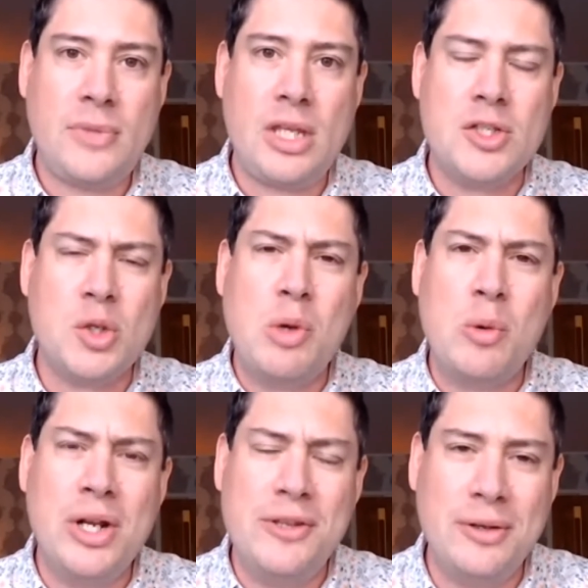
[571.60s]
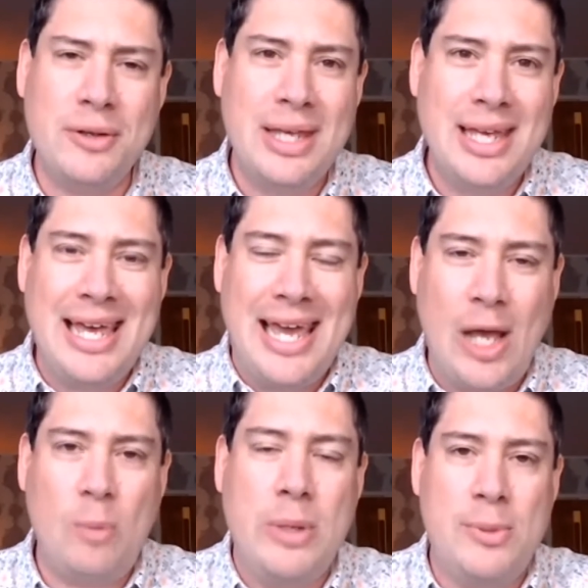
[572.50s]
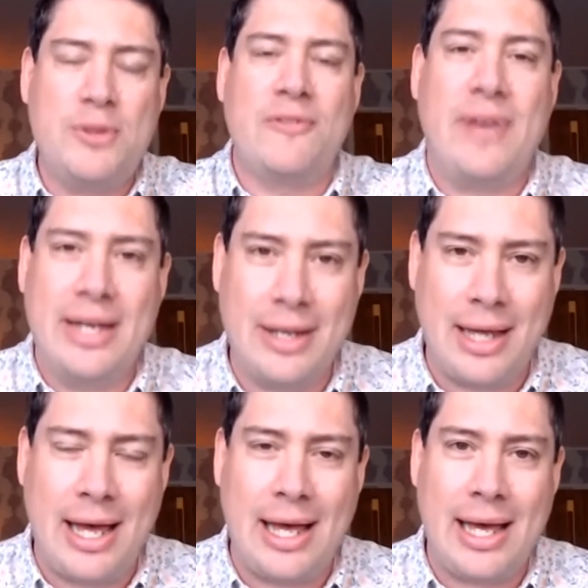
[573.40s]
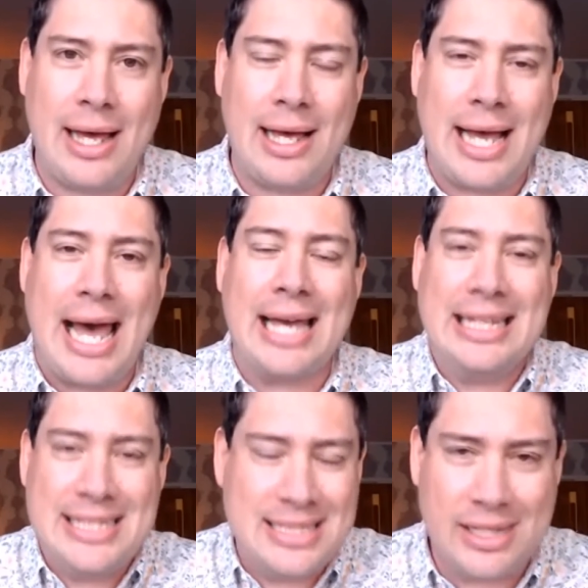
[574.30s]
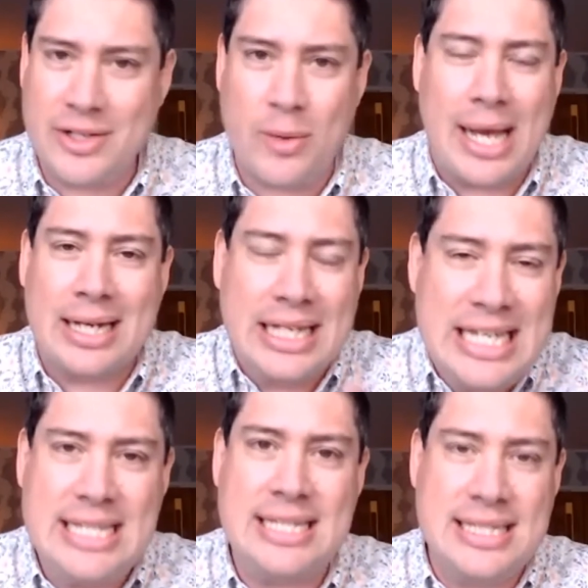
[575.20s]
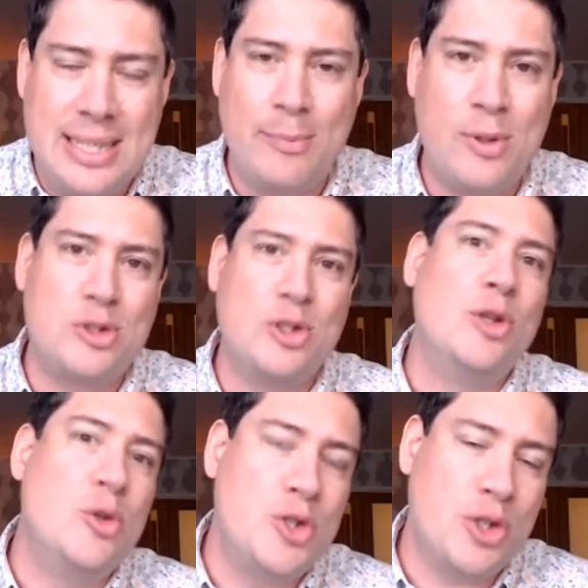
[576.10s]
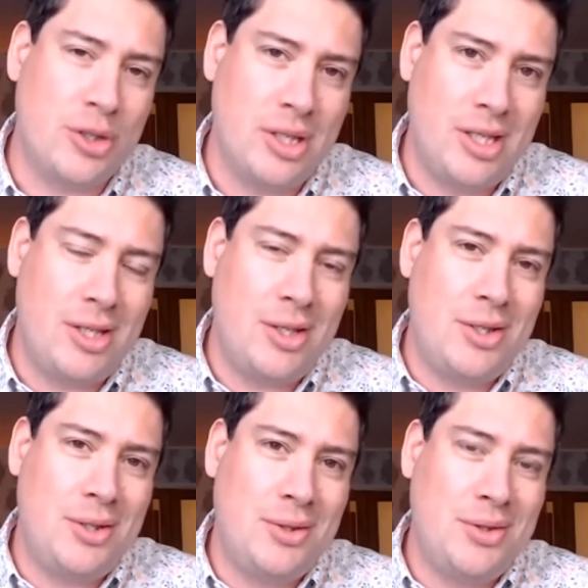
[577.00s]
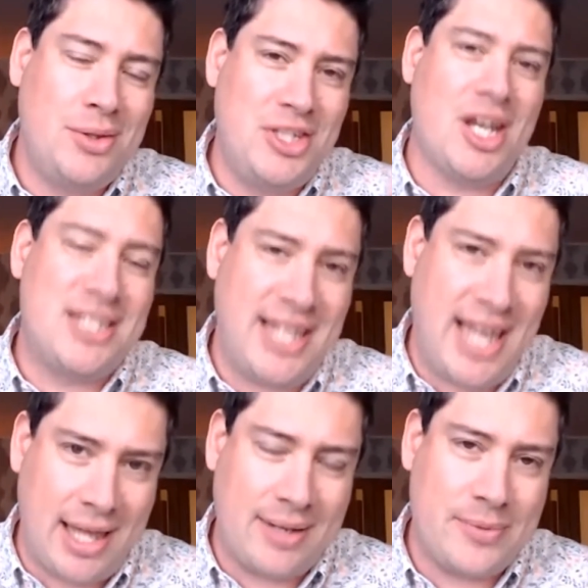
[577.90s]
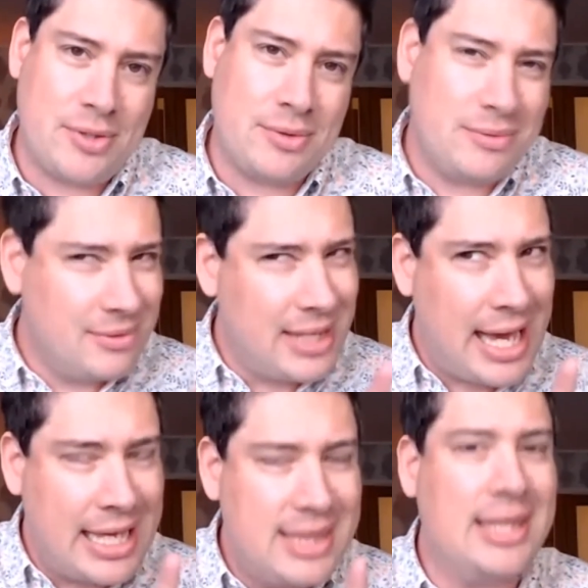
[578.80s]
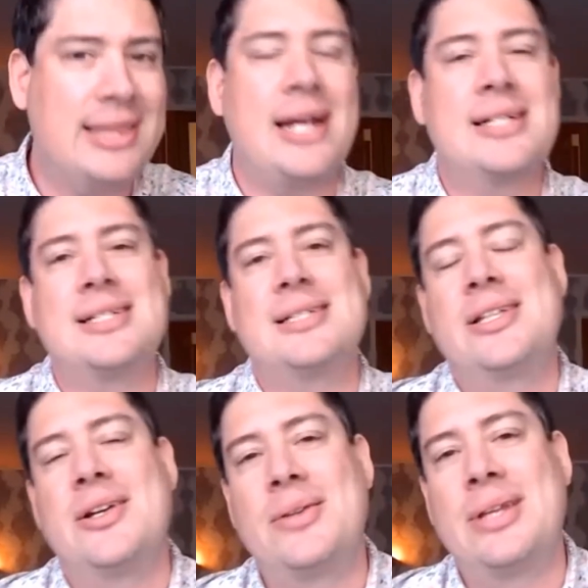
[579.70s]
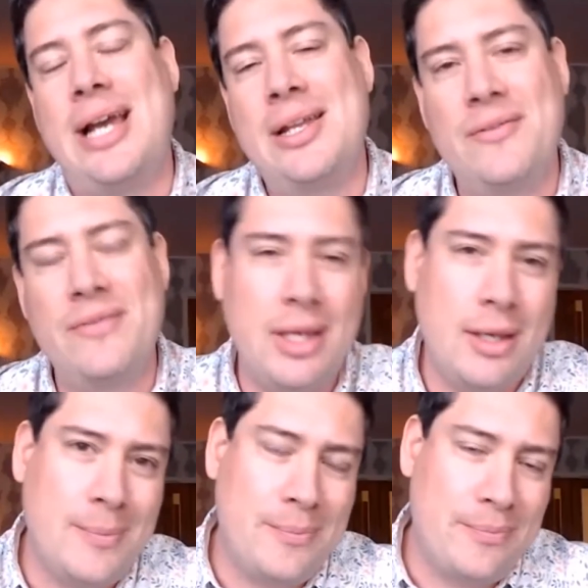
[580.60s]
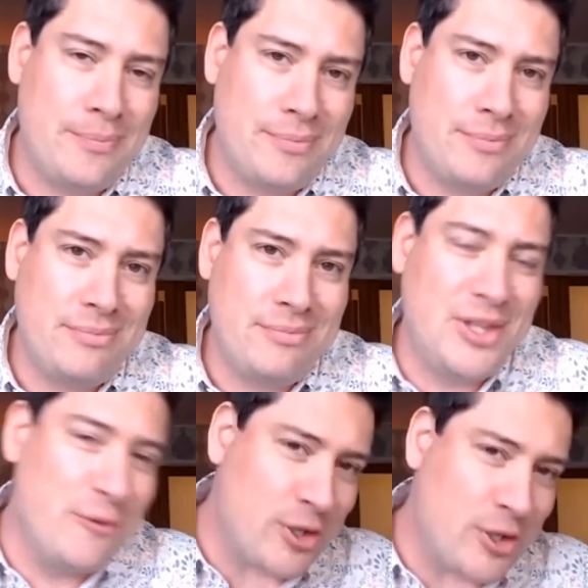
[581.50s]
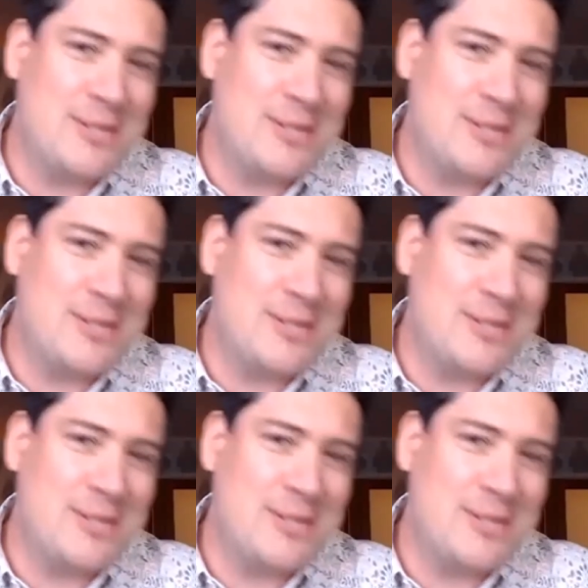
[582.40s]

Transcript: so we wanted to help people to find a, a, a you know an easy simple solution to just that so i think there's you know the kind of the yeah difference. look uh,